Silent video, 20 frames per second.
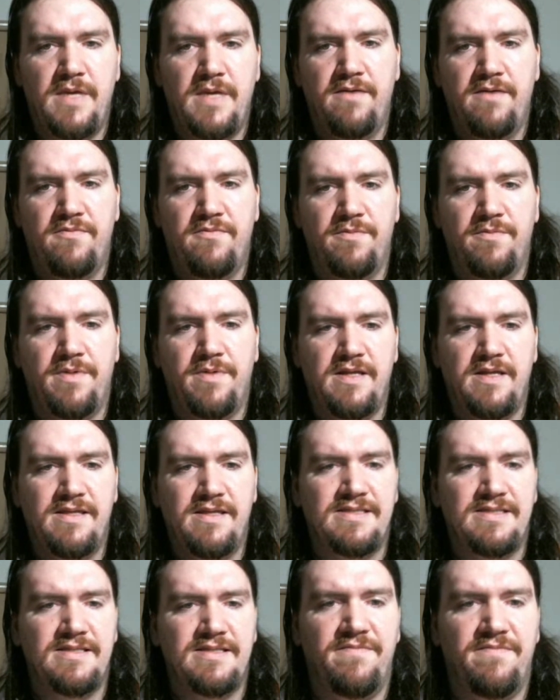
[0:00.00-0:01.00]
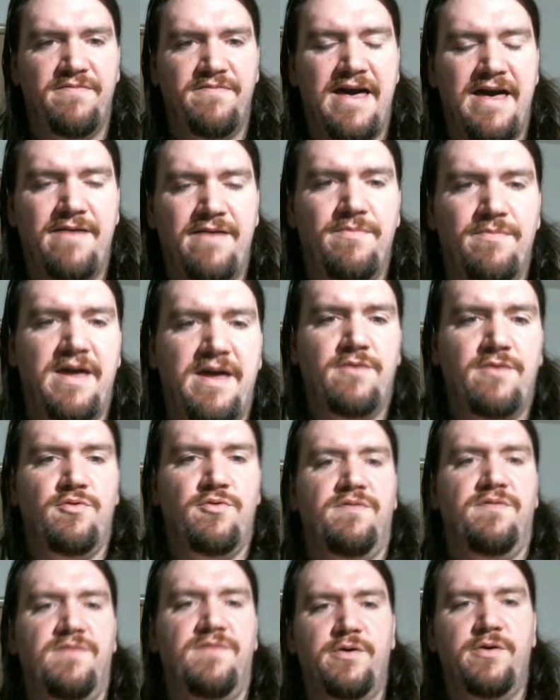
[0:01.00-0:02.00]
Hey everybody, this is the Fatman
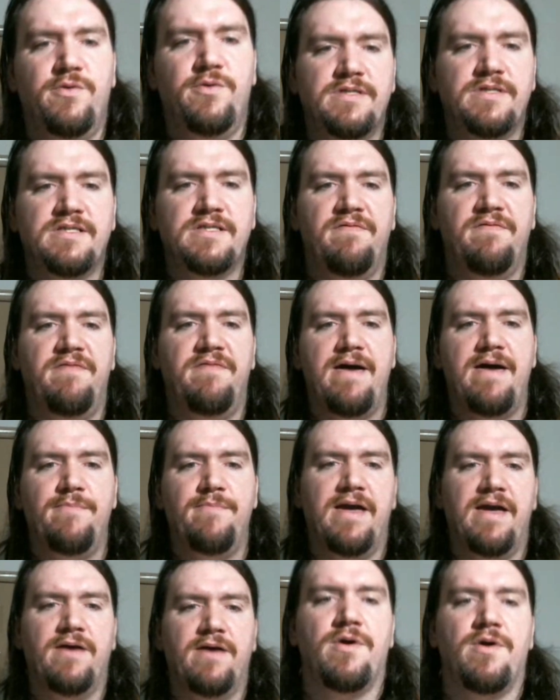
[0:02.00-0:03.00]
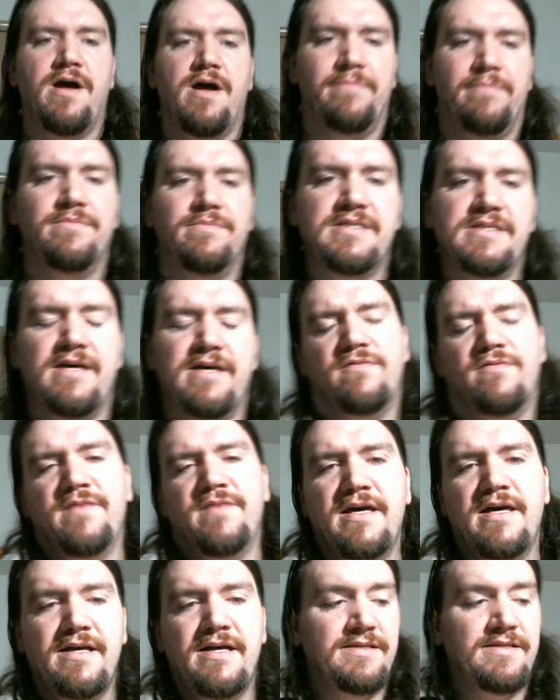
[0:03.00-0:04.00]
Reviews, the Fatman Rob
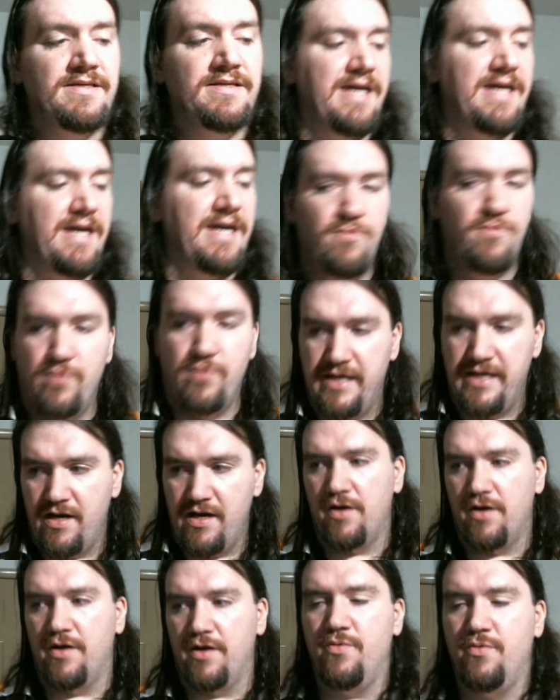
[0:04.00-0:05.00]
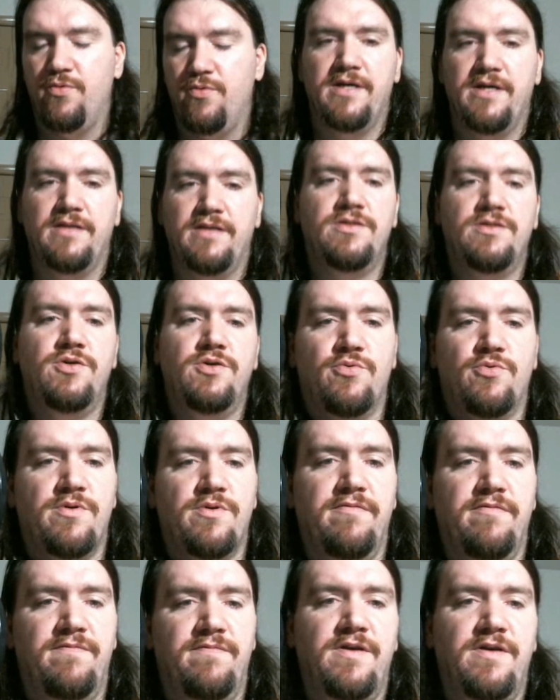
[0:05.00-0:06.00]
himself. Today we are going to
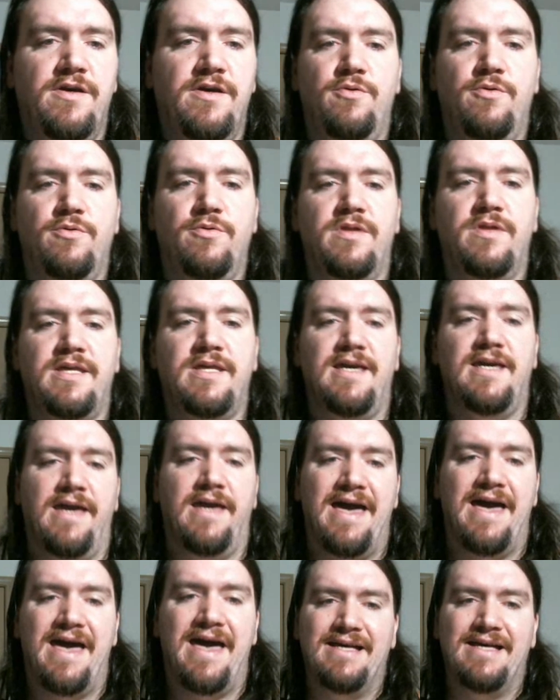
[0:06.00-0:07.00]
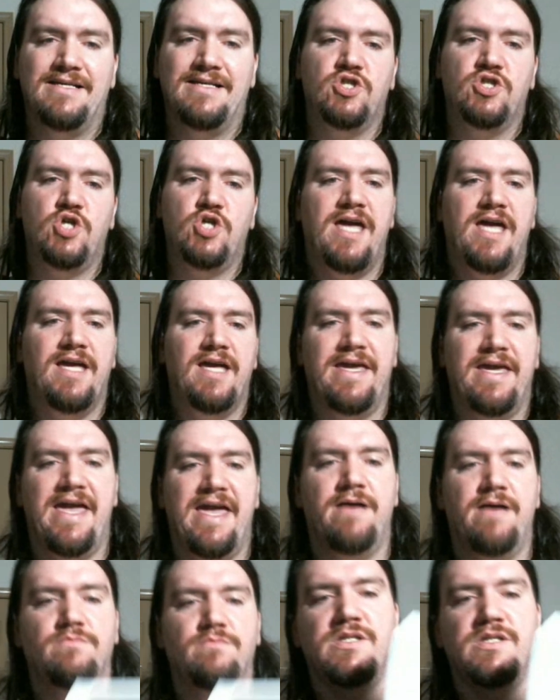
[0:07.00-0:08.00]
review the
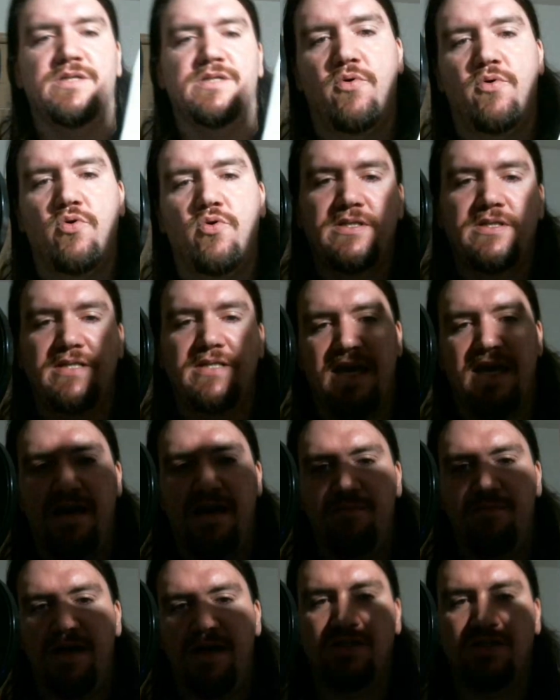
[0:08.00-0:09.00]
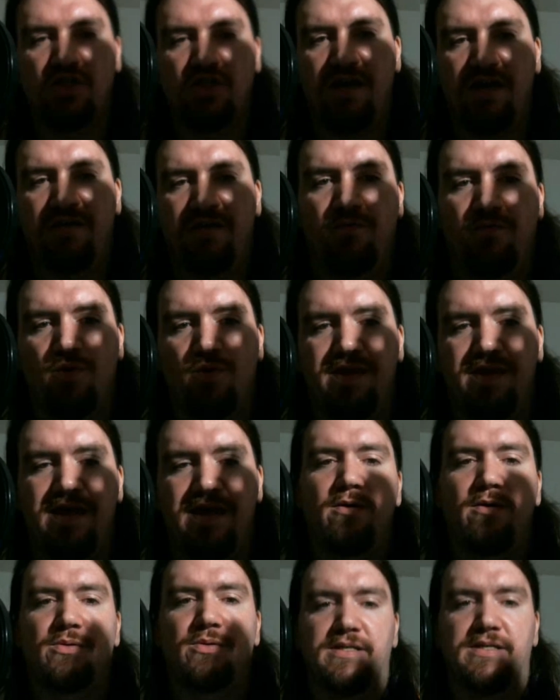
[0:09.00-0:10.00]
SJCAM SportsCam
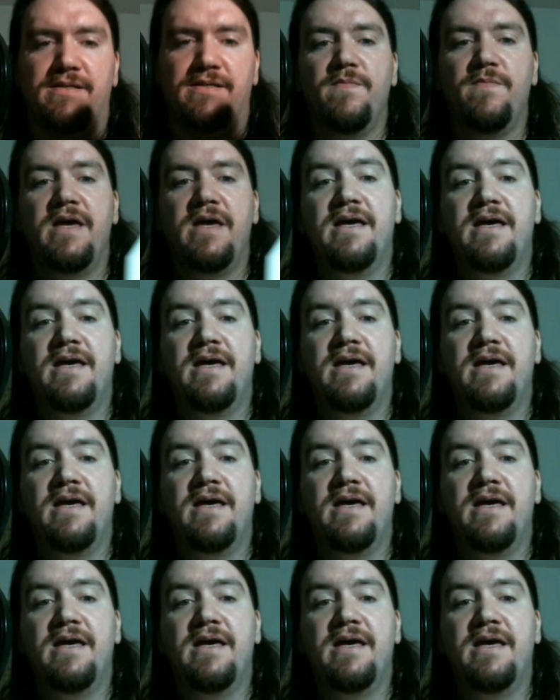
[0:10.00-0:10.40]
Sj4000.